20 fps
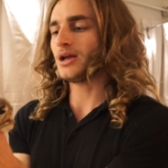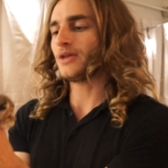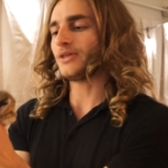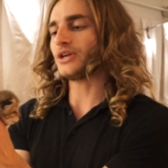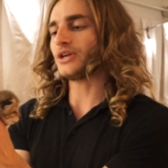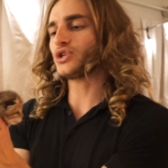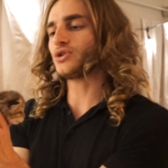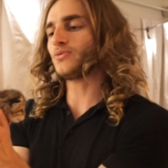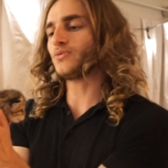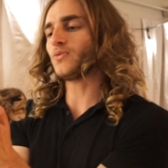
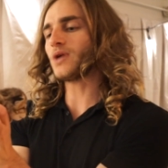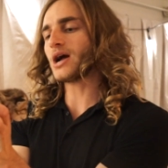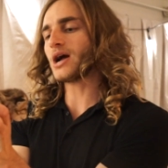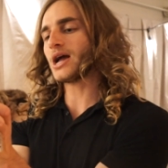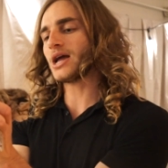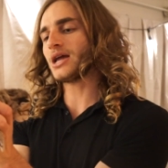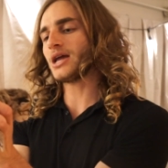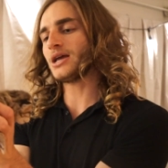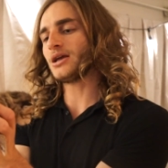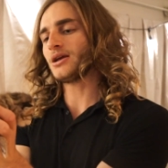They should
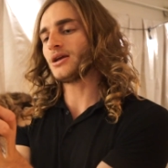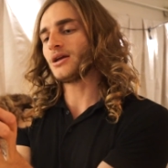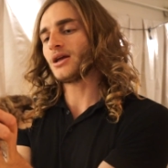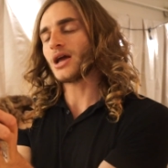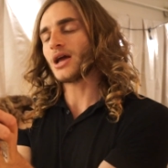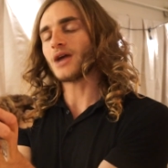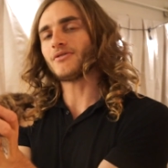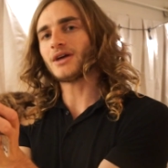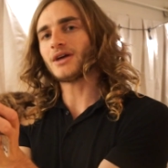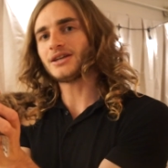weigh
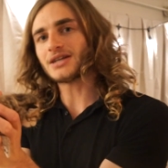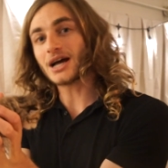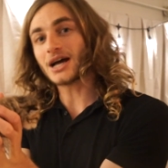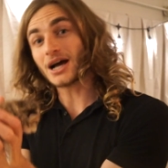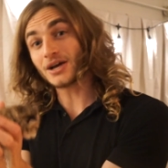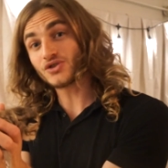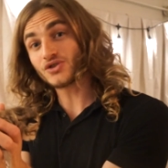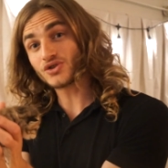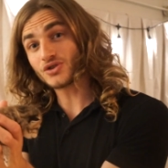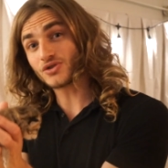around
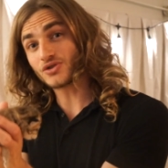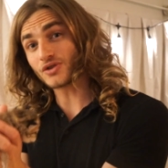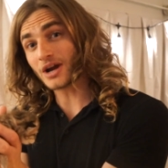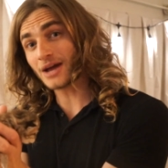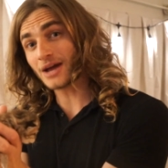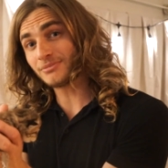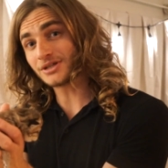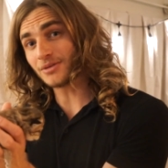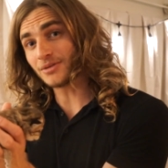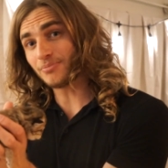100
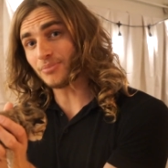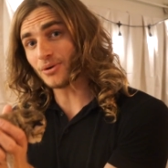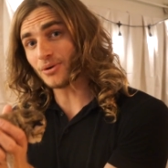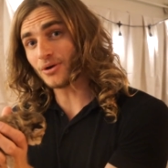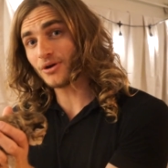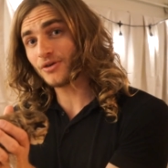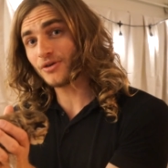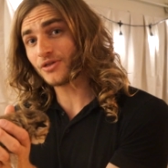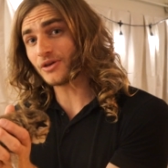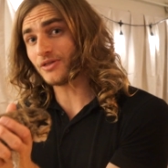grams at
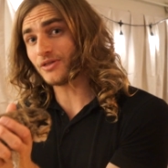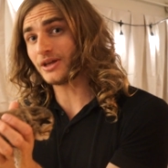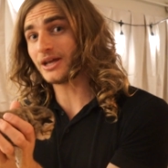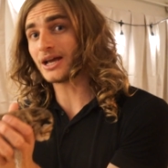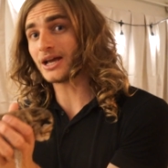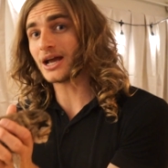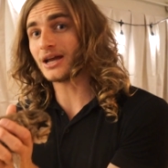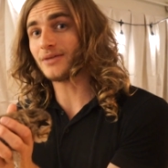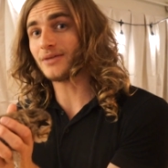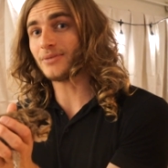birth and then
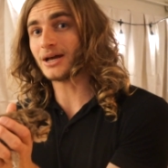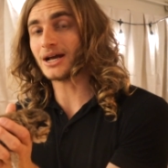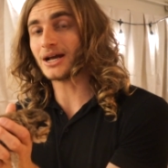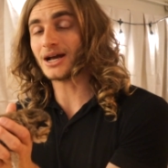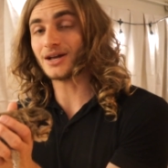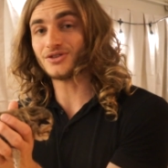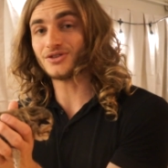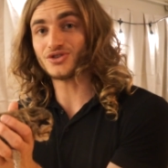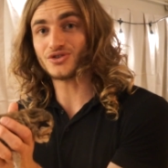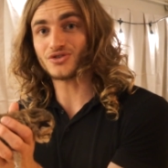gain about
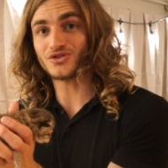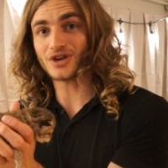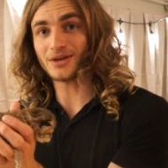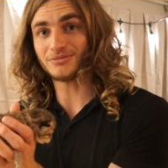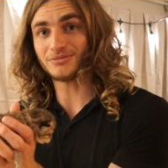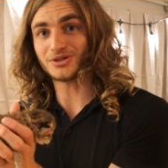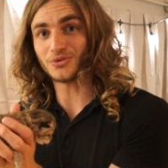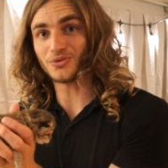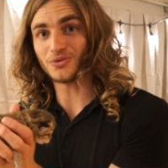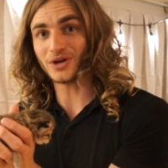100
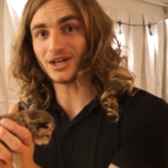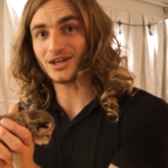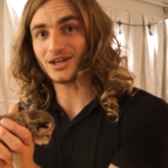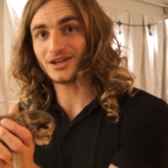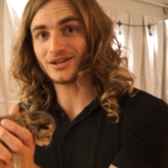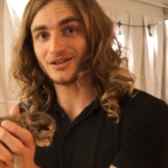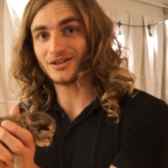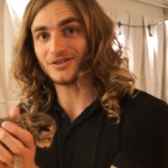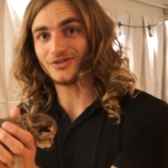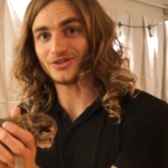grams a
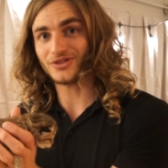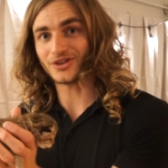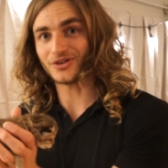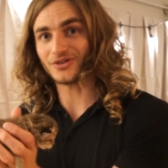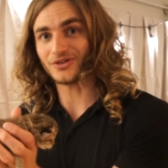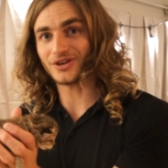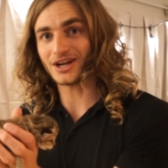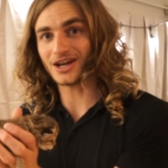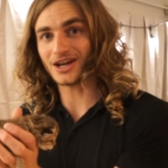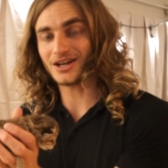week.
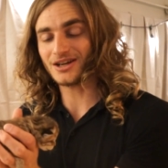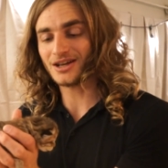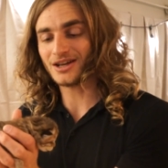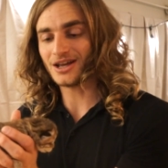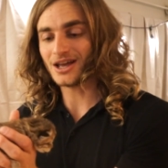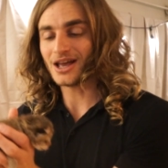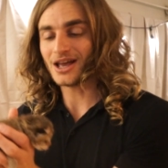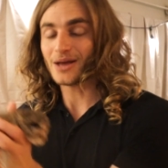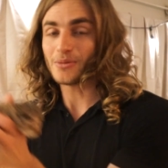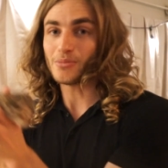Okay,
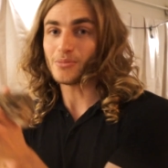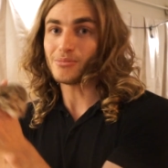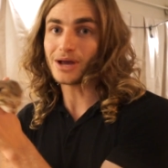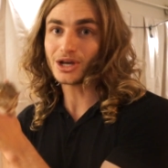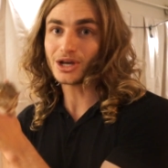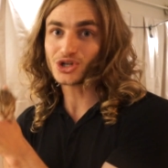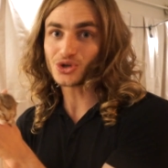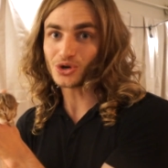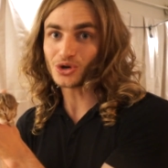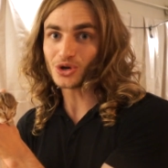
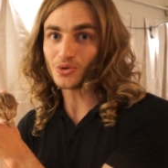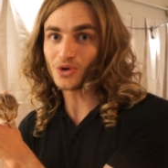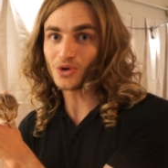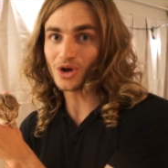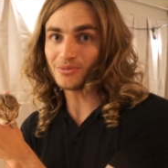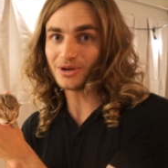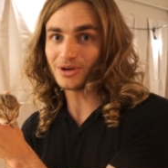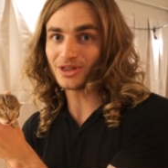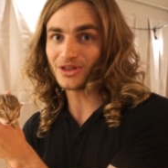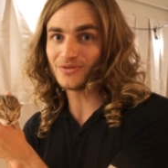make sure you're
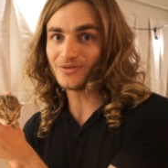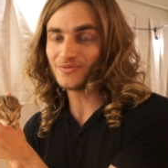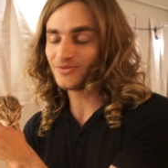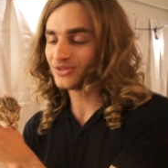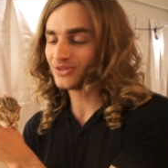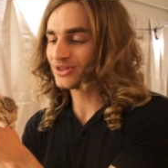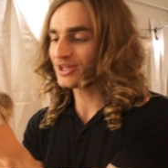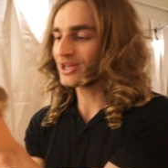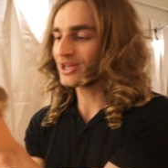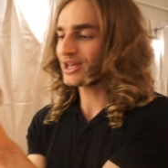worming
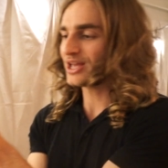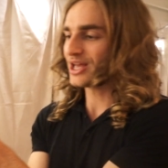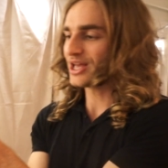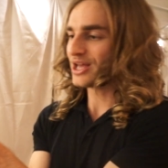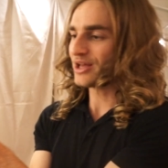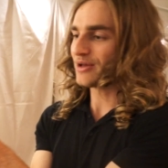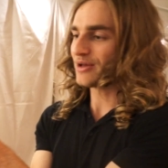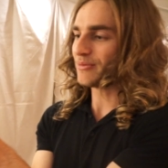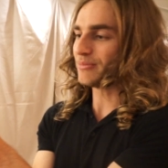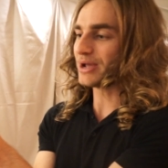them.
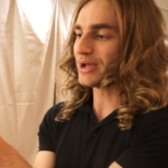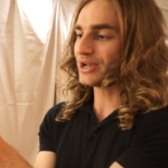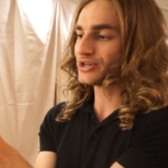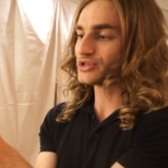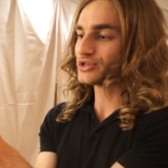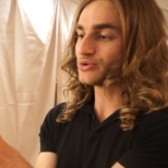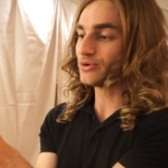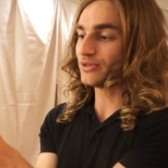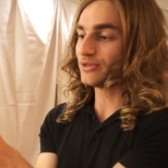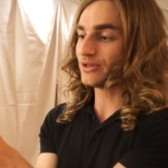Make
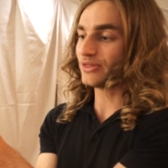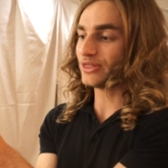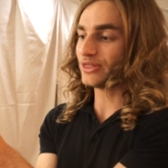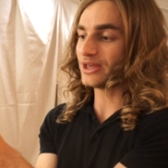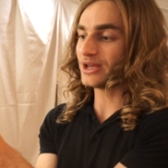sure that